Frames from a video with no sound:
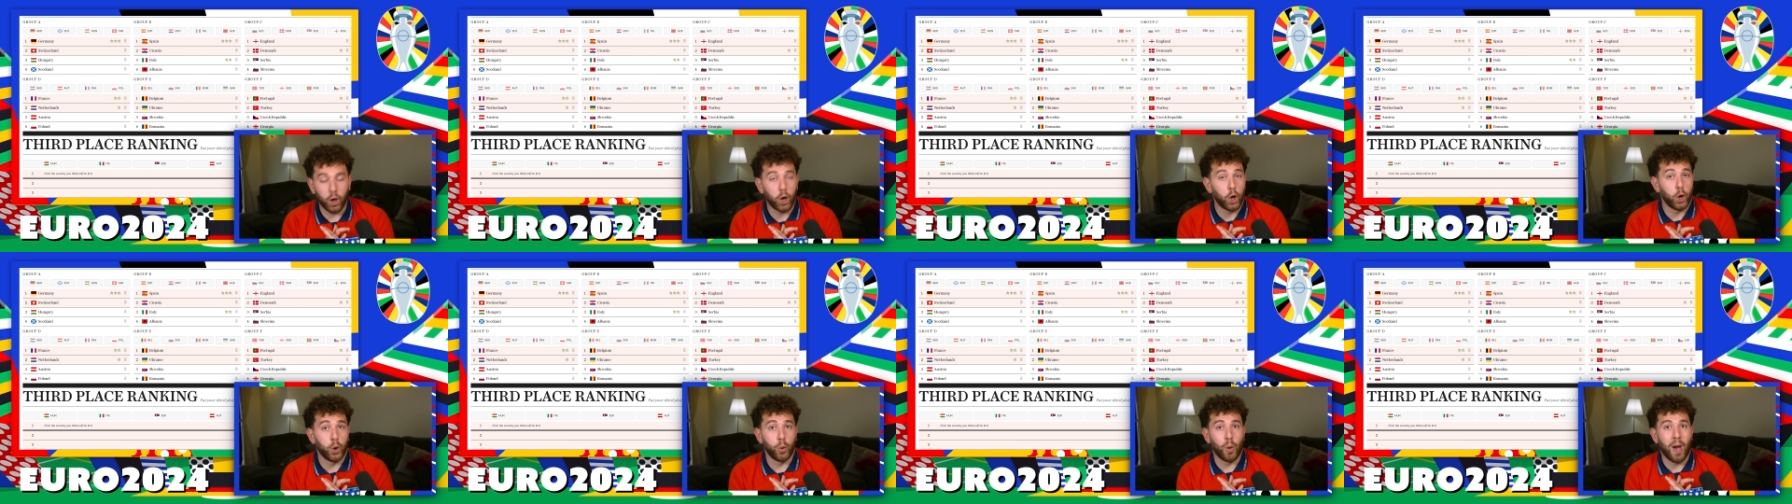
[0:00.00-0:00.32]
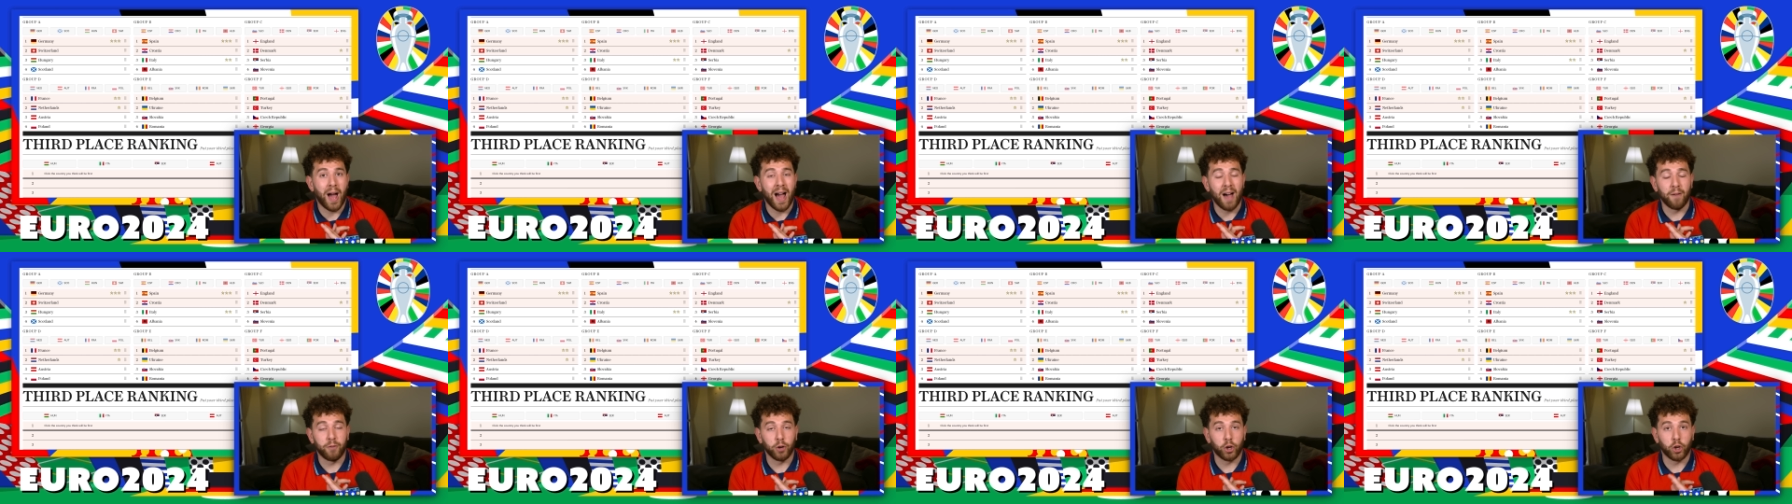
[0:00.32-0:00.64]
who
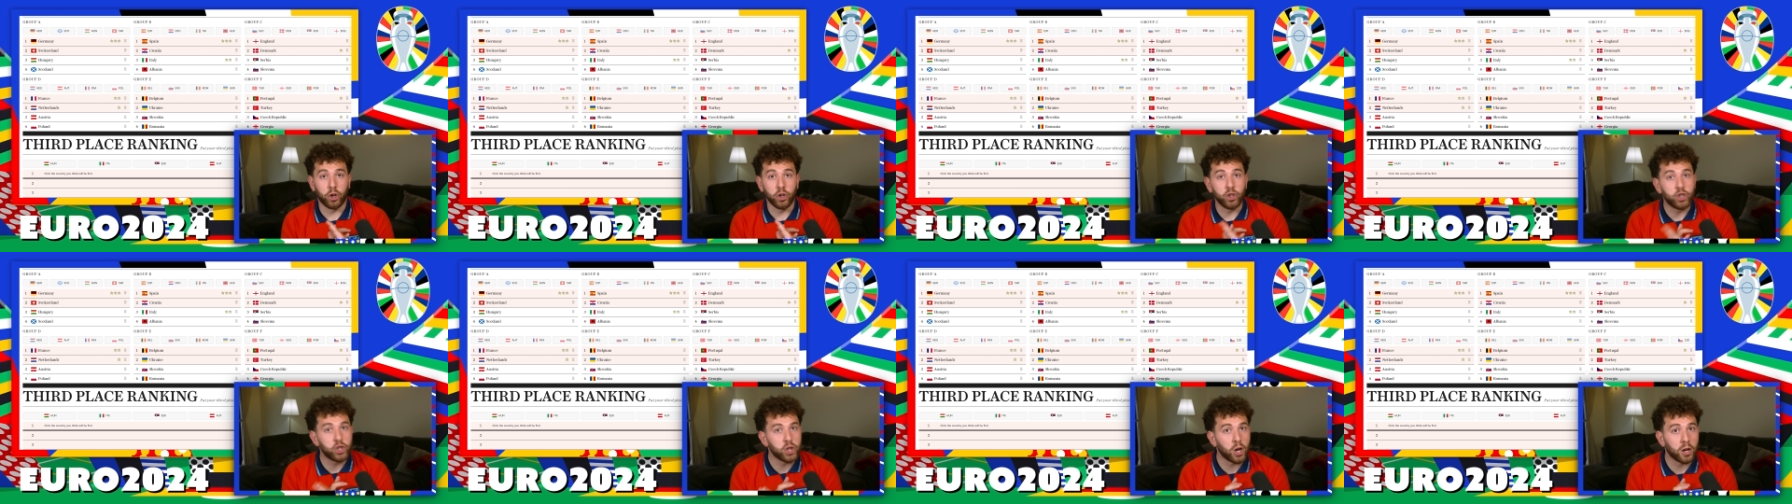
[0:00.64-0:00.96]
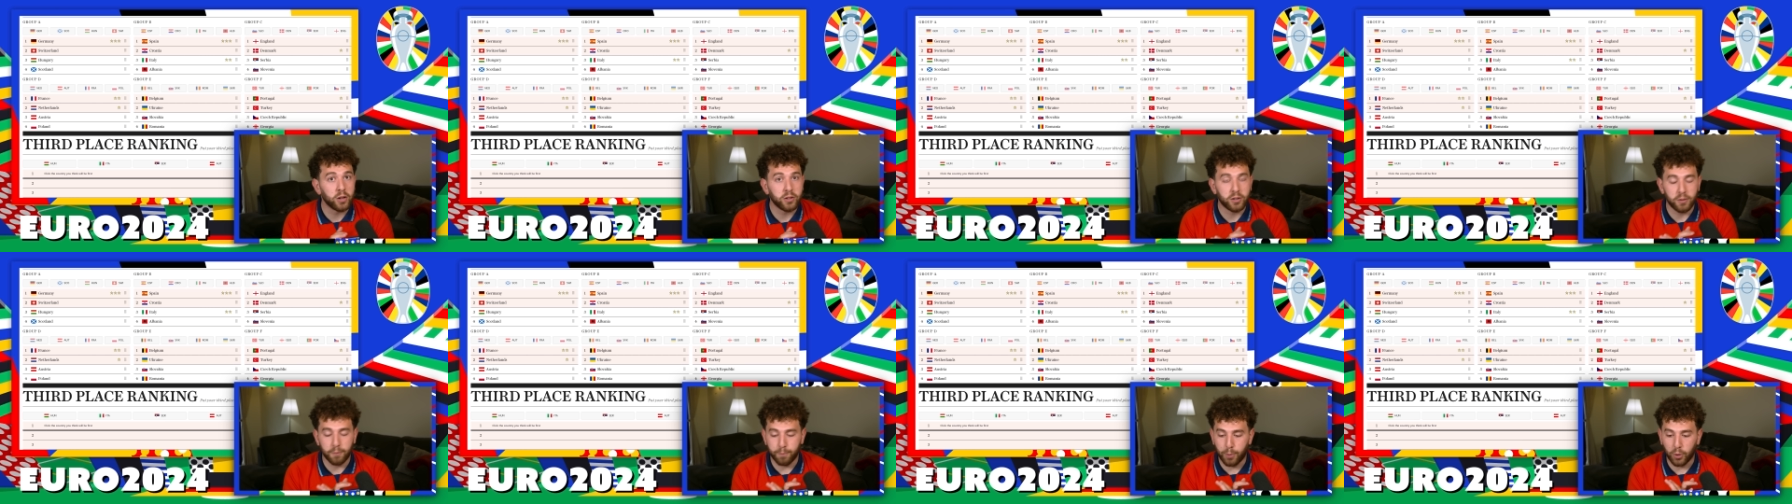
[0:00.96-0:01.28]
have a good
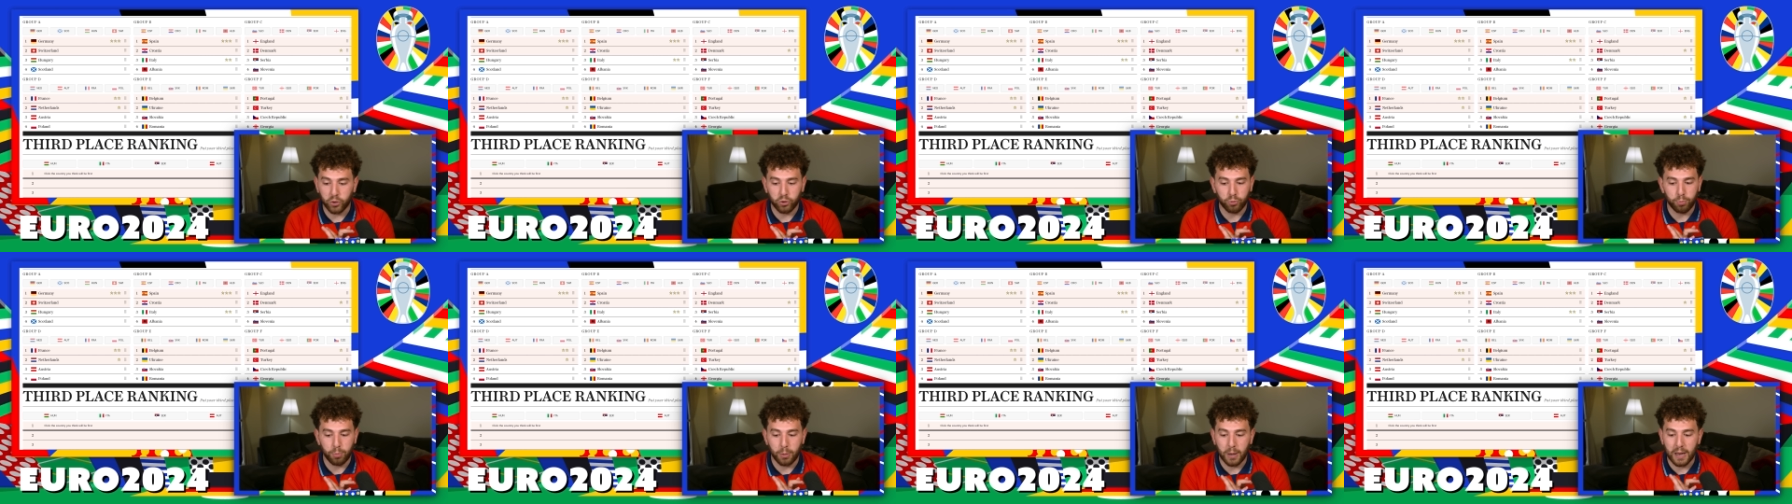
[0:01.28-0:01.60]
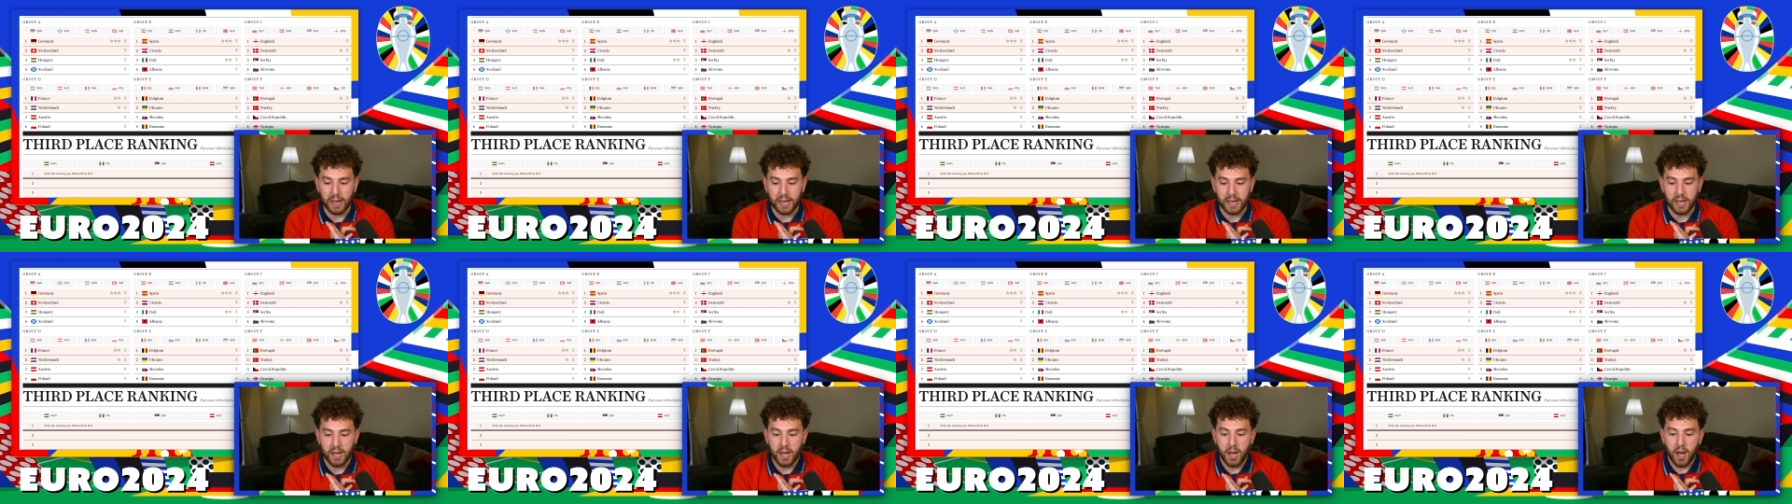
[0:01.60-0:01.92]
chance of
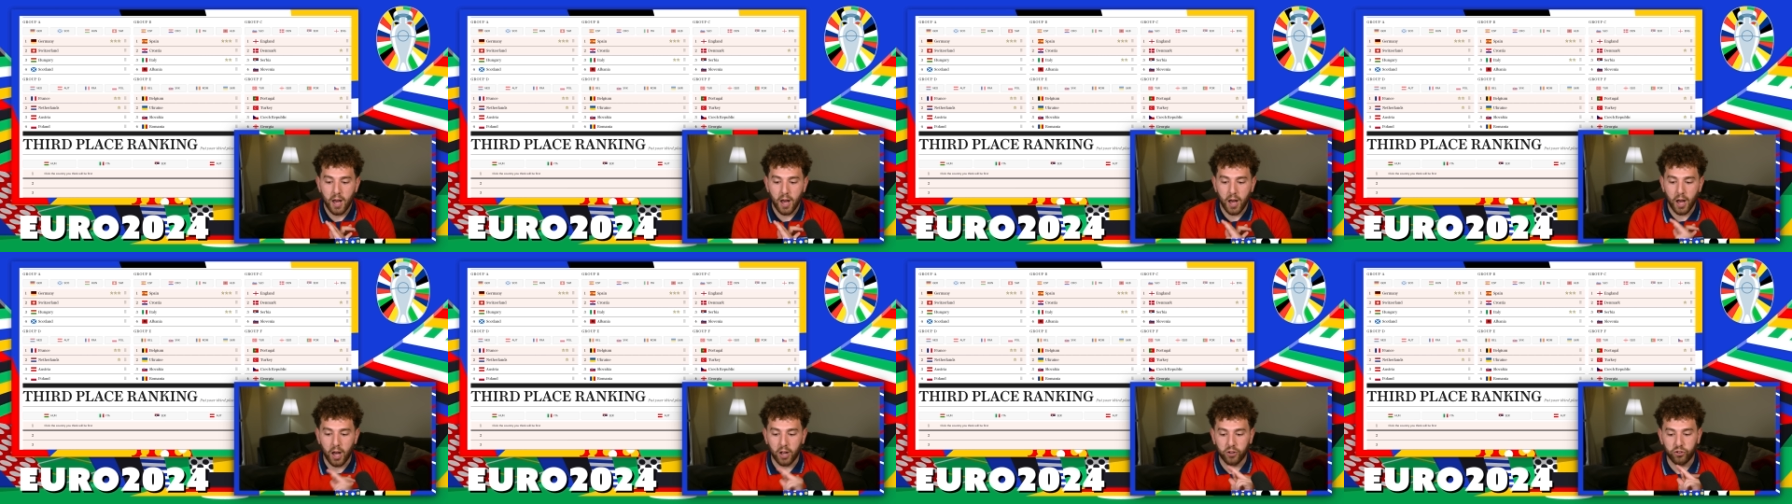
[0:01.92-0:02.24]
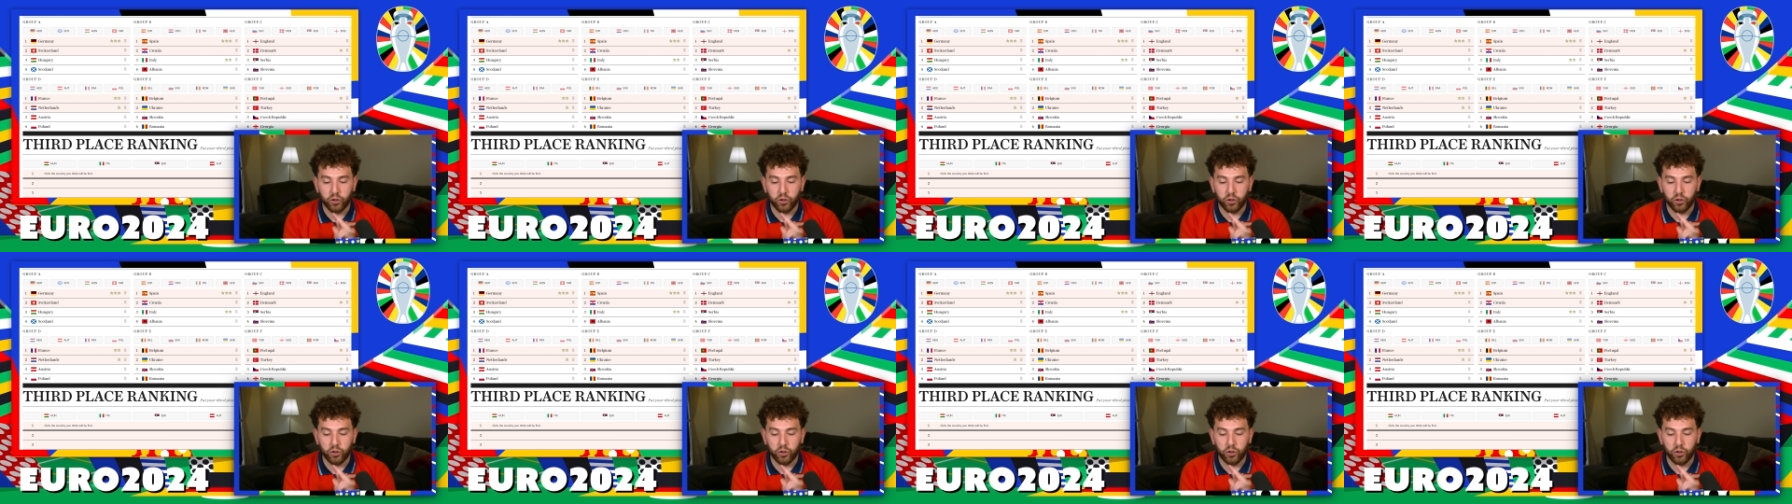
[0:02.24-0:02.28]
possibly uh,